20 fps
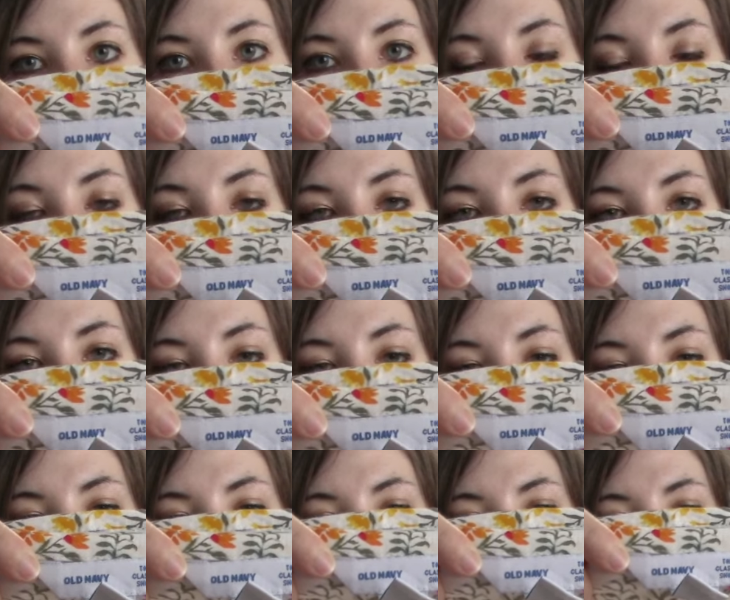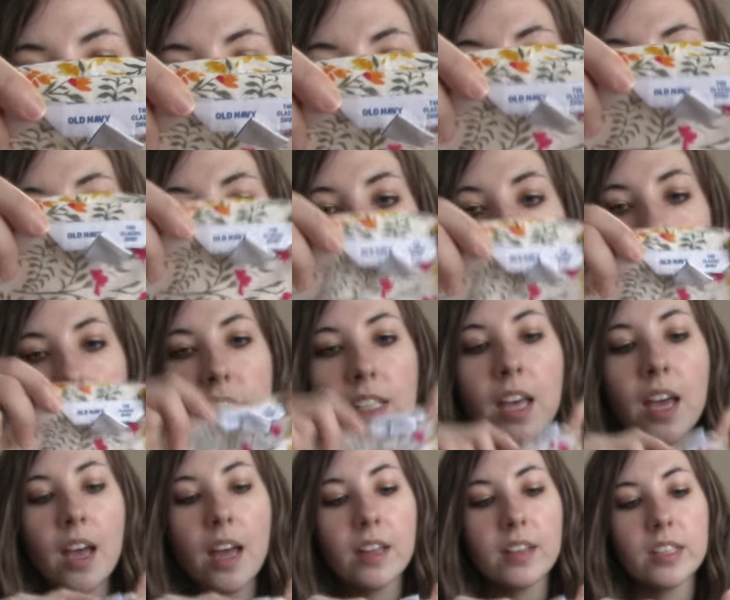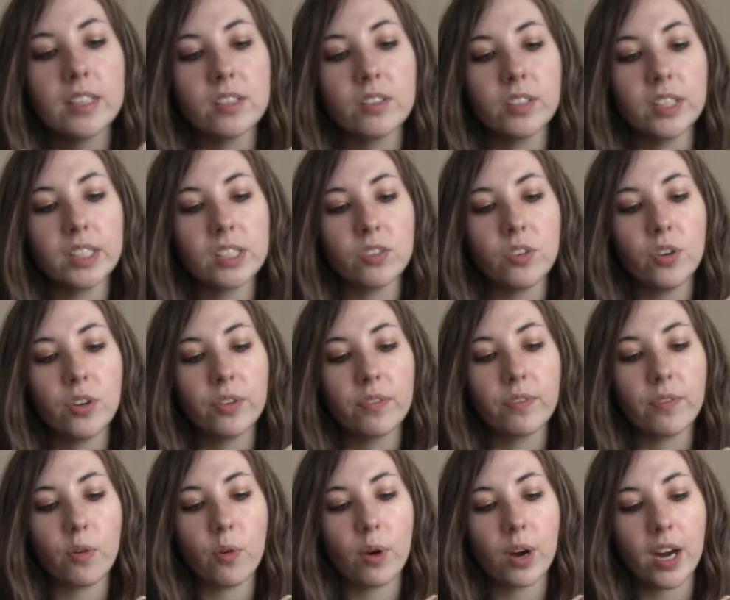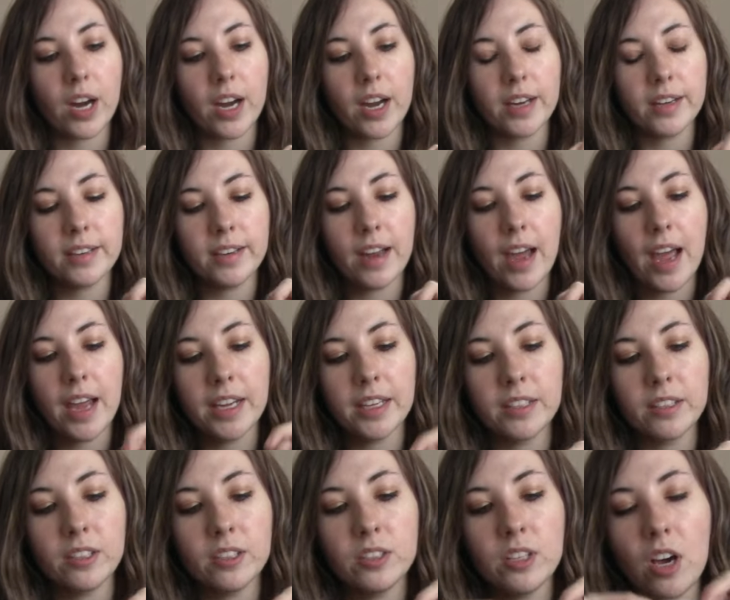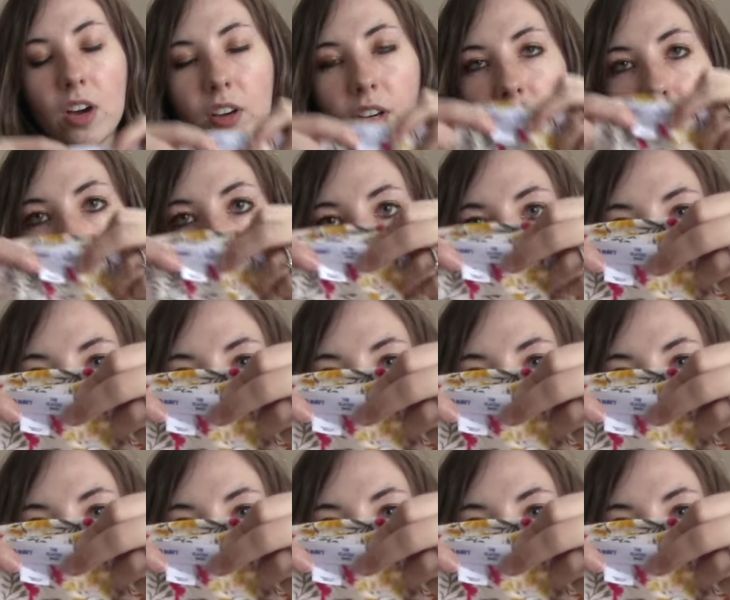pick up for 99 cents. This only sold for $9. It